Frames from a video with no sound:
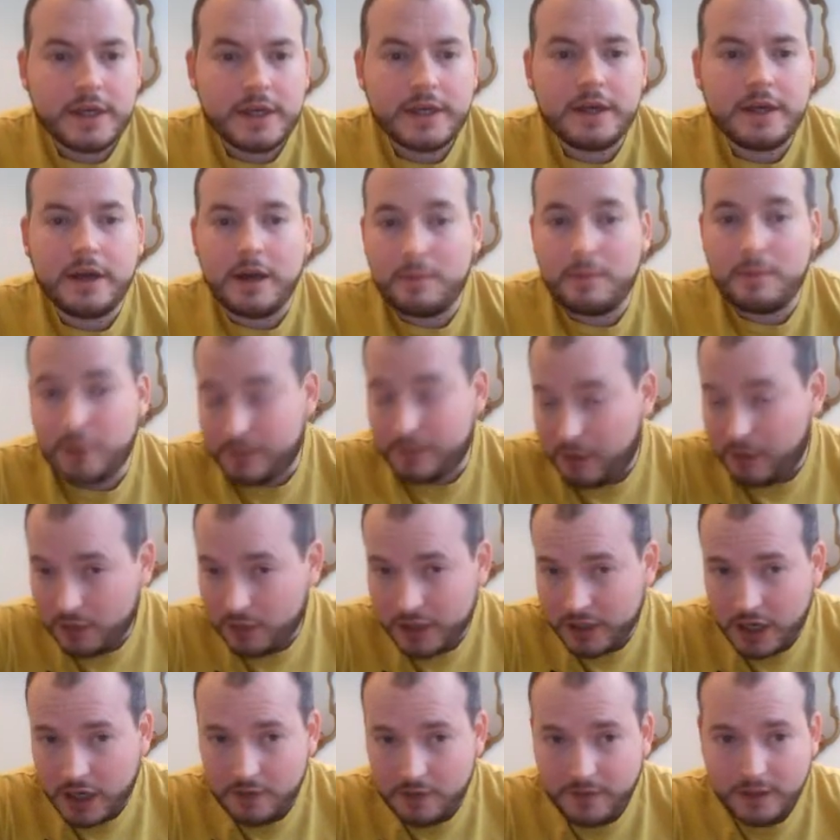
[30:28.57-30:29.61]
I bring my
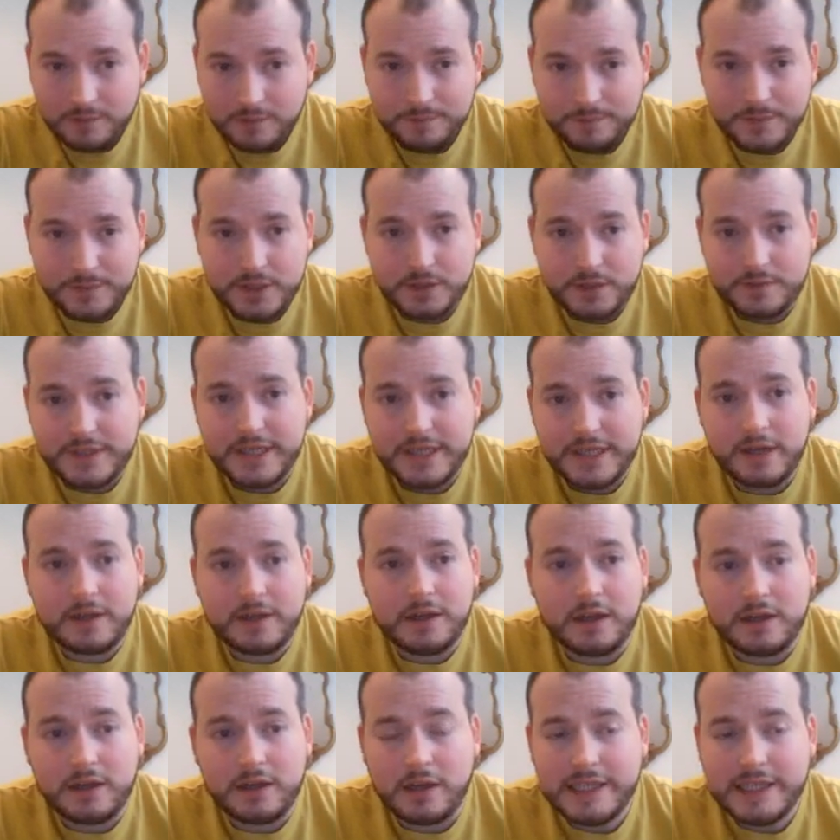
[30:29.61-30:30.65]
rook over, because obviously
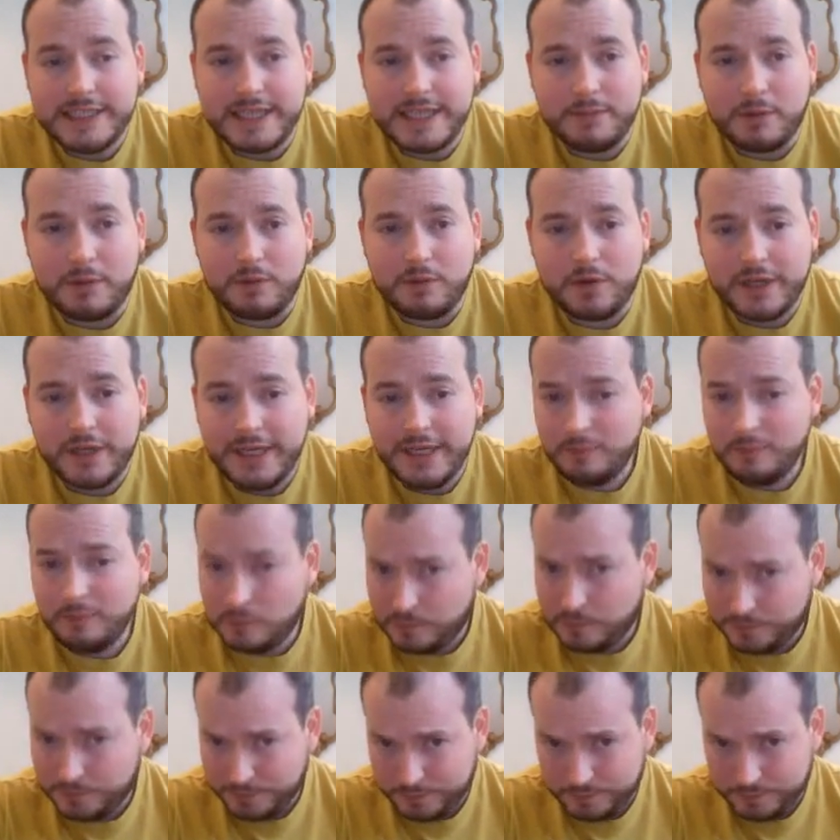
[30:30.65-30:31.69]
I'd like to get my rook in.
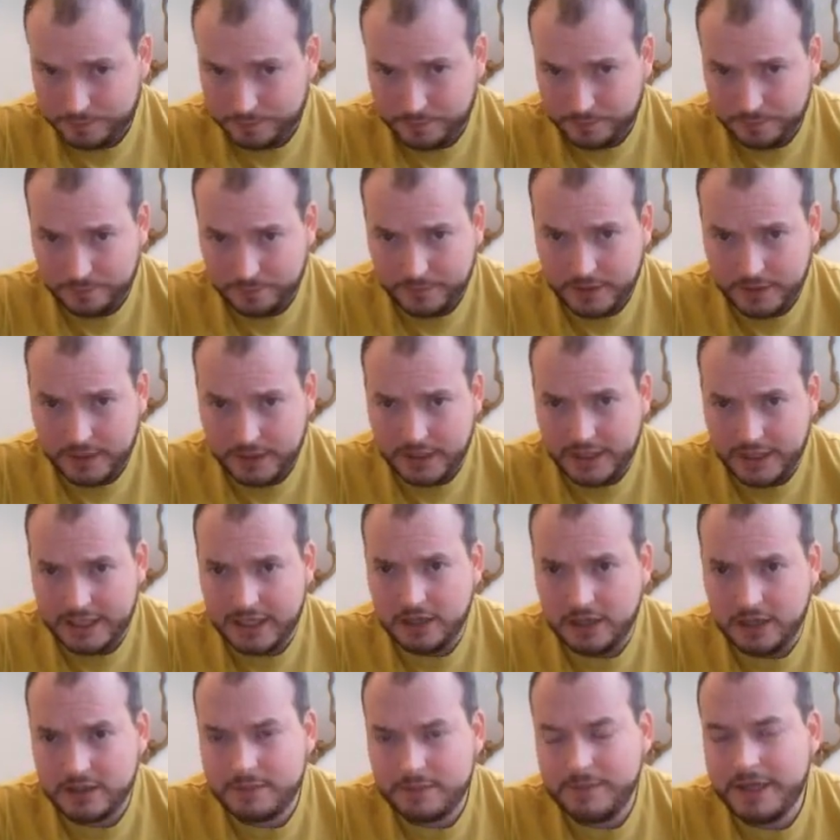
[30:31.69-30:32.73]
And he
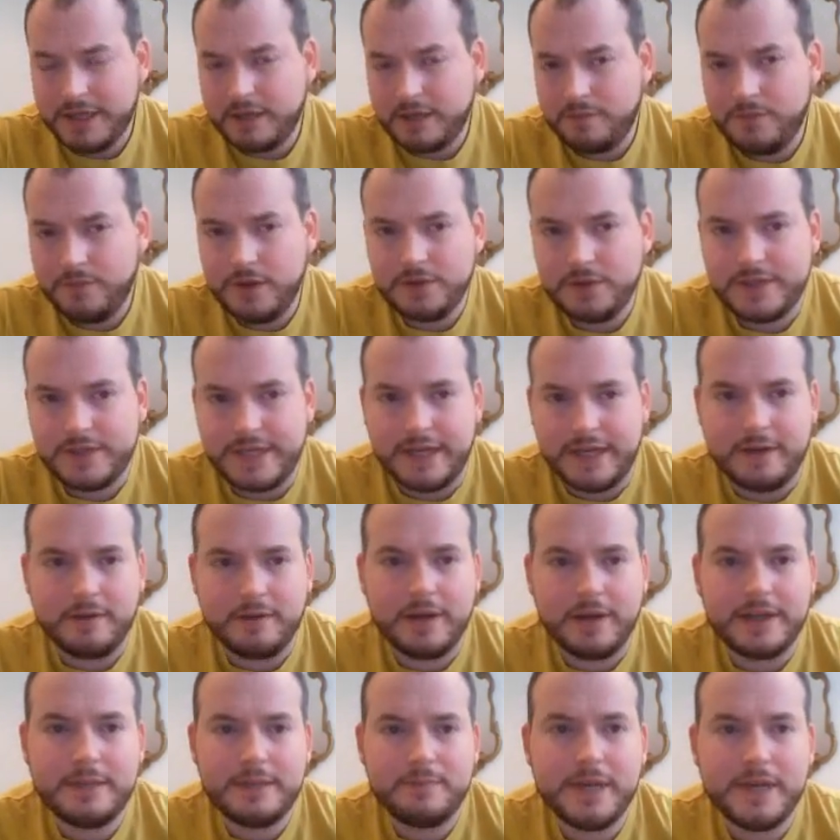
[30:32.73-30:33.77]
looked a bit confused here,
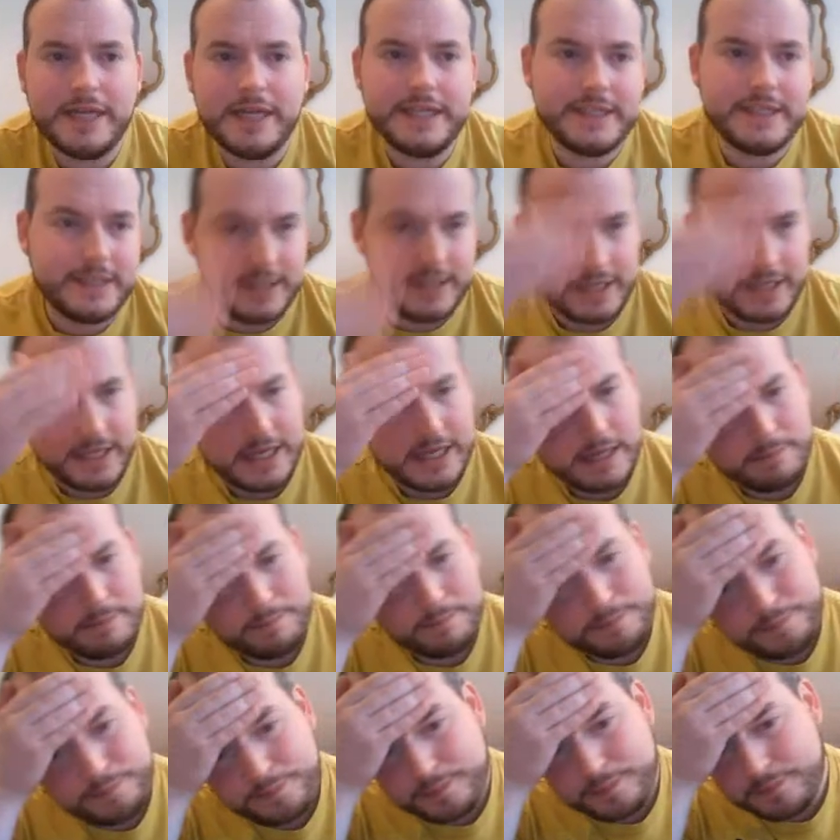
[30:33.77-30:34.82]
and he played
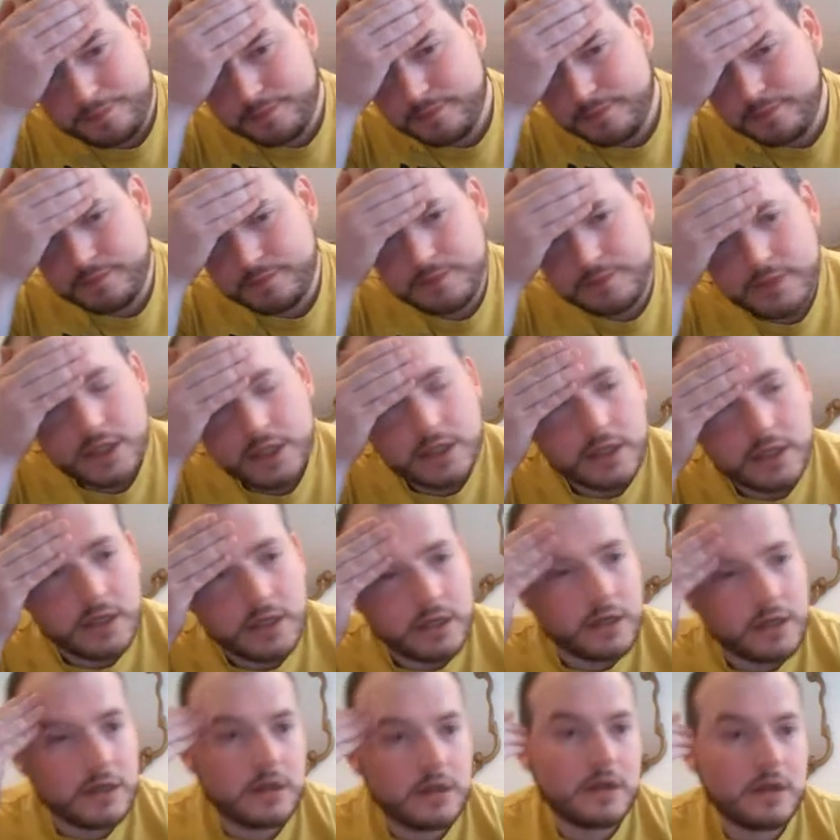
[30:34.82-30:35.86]

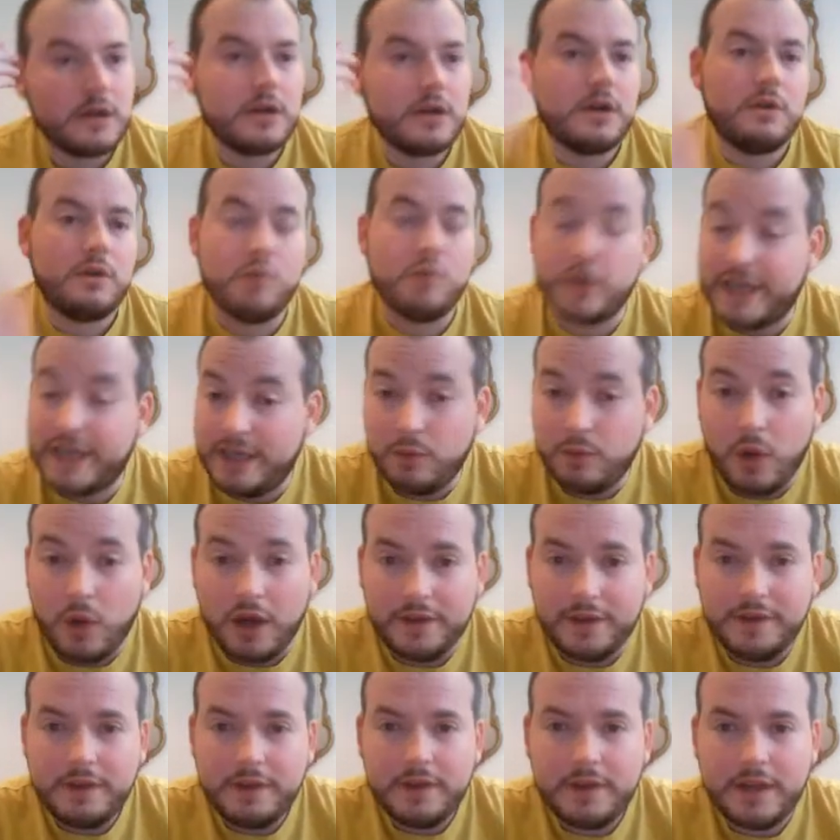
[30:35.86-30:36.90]
rook
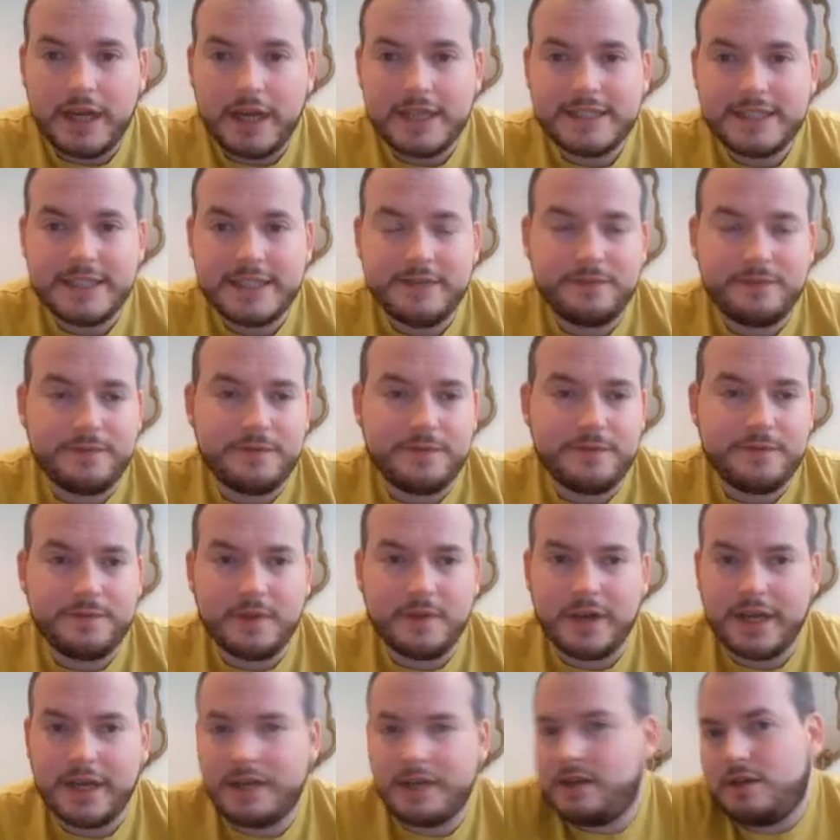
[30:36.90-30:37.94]
e1 as if
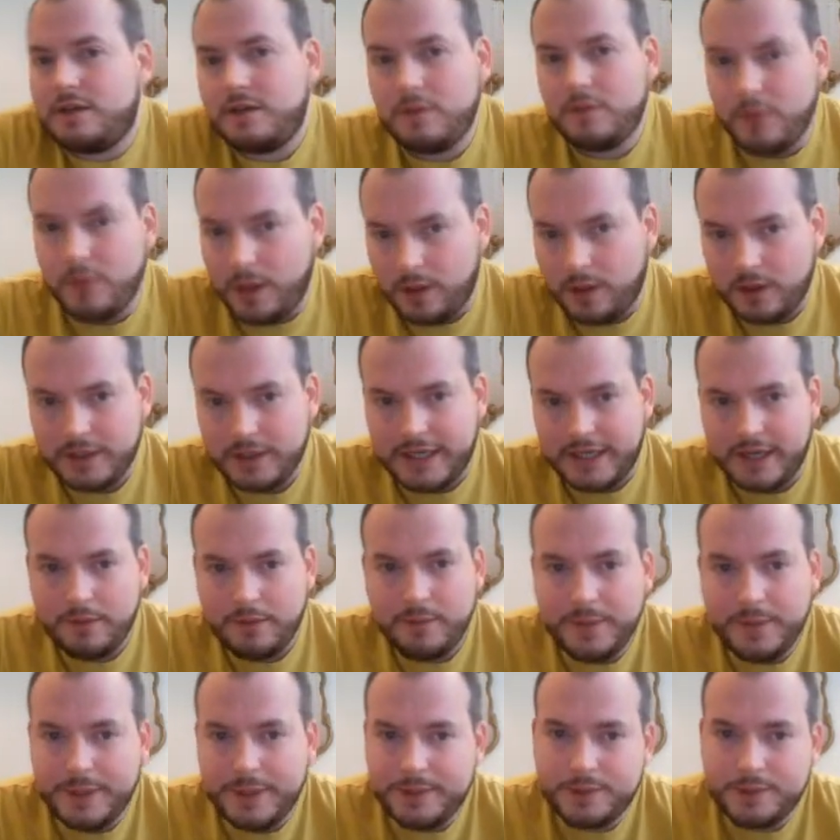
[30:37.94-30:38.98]
like, well, okay,
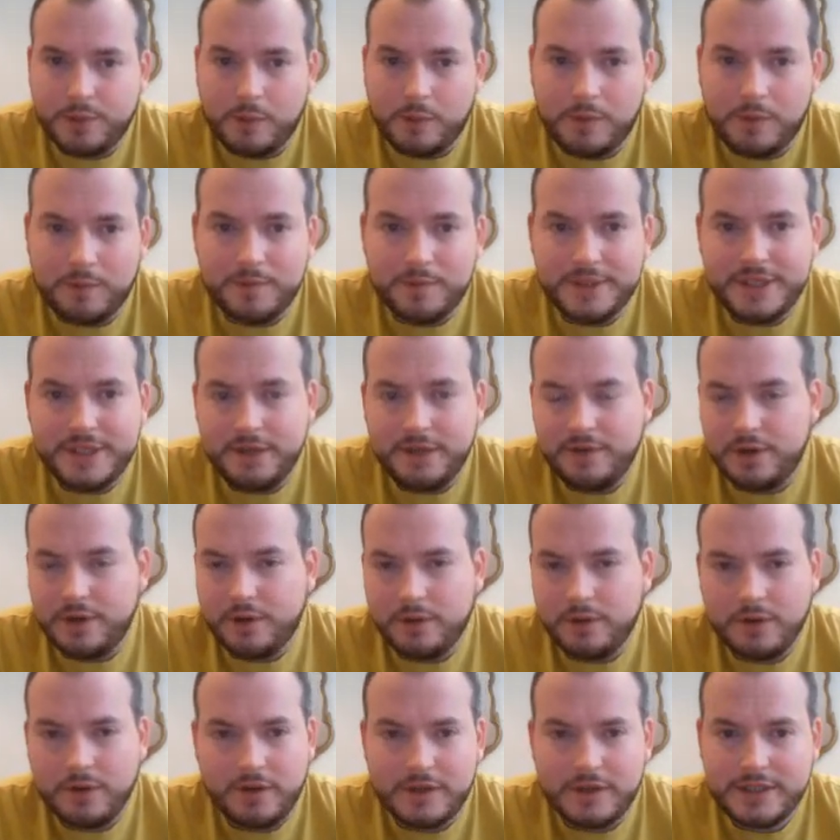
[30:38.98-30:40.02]
if we swap off
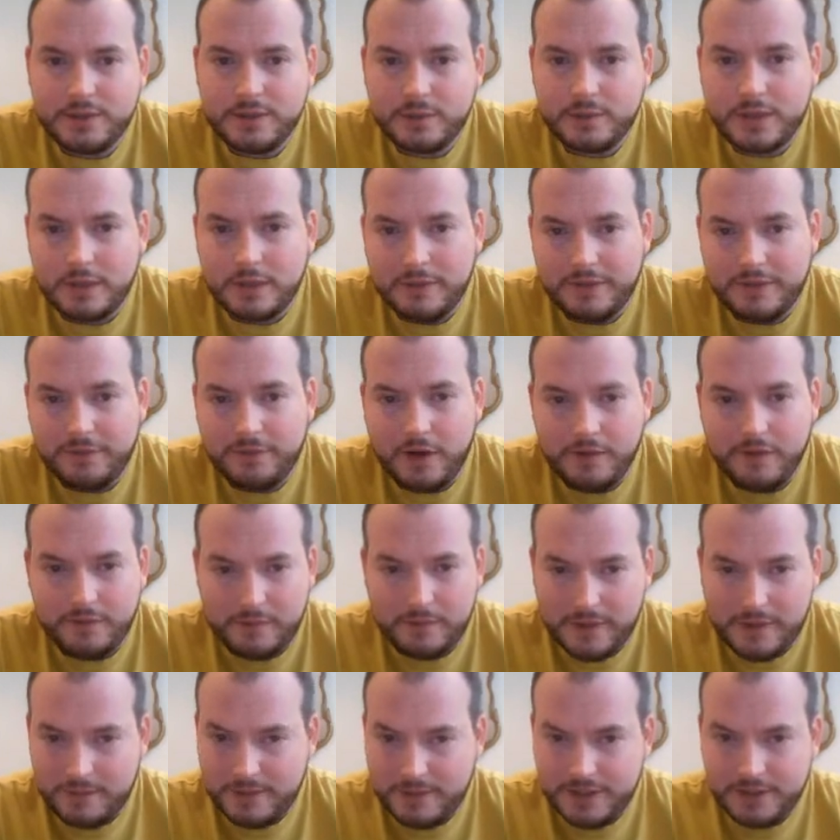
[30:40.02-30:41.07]
material, well, it's all going to be fine for
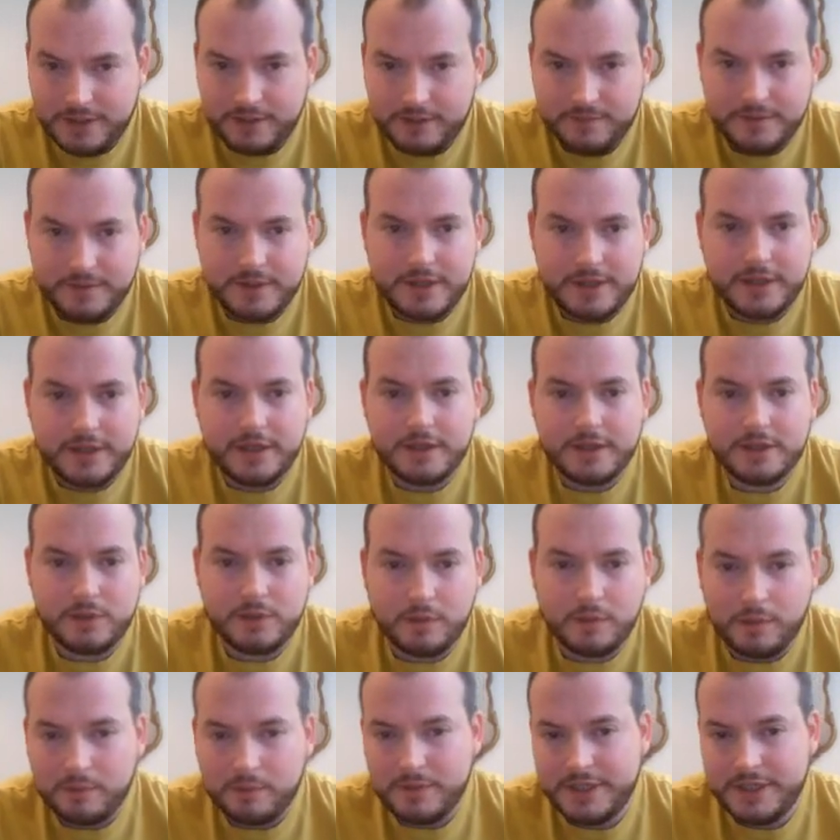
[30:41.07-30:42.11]
me, because I'm going to
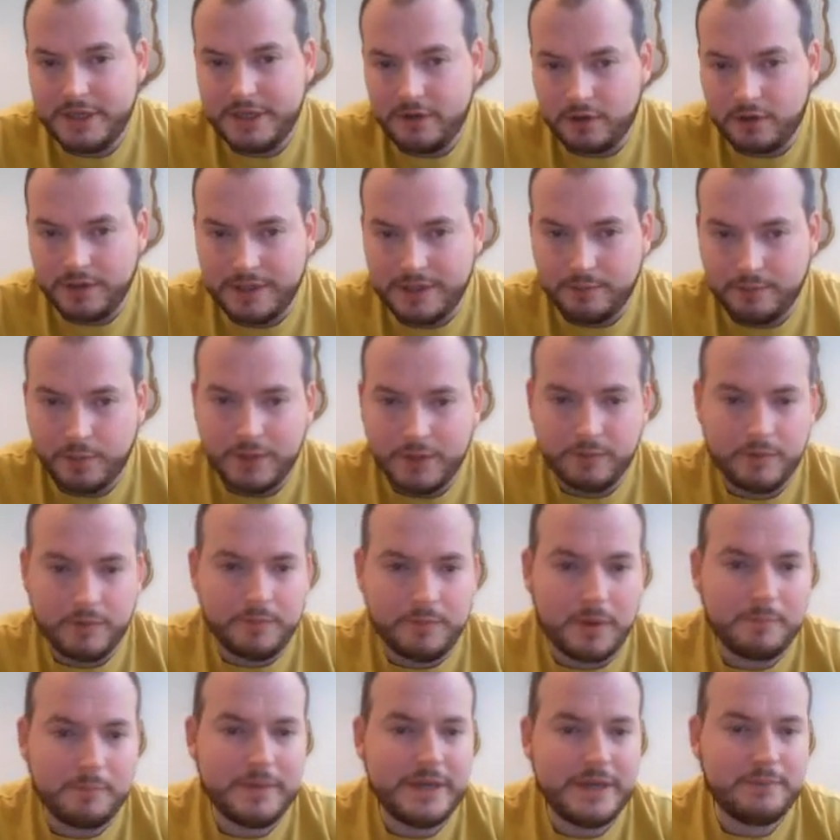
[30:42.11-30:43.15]
swap off material and then win with
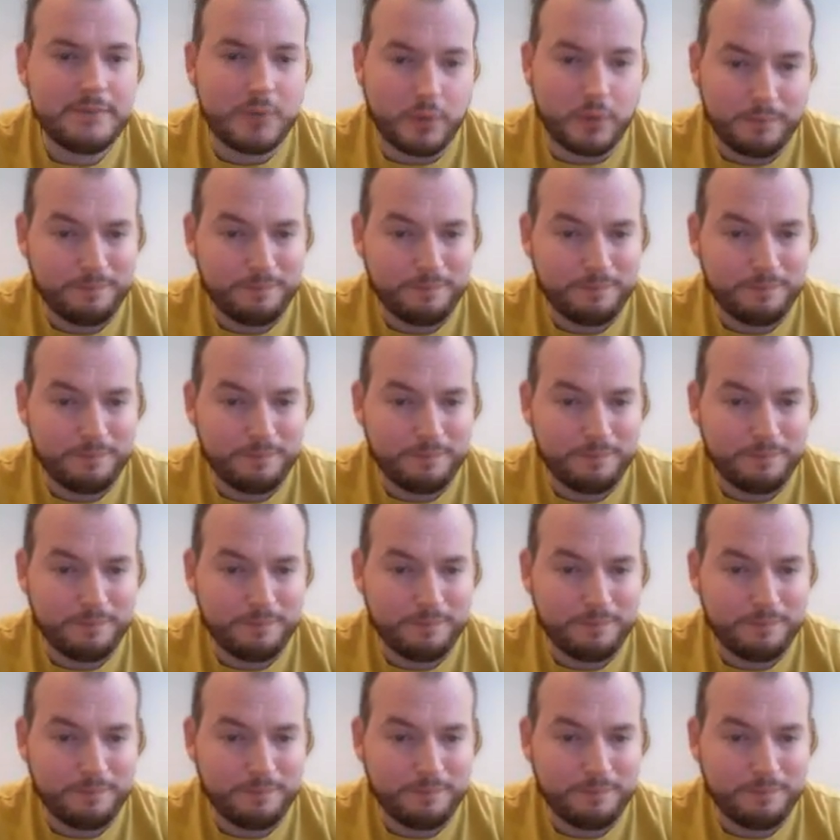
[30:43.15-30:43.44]
my b pawn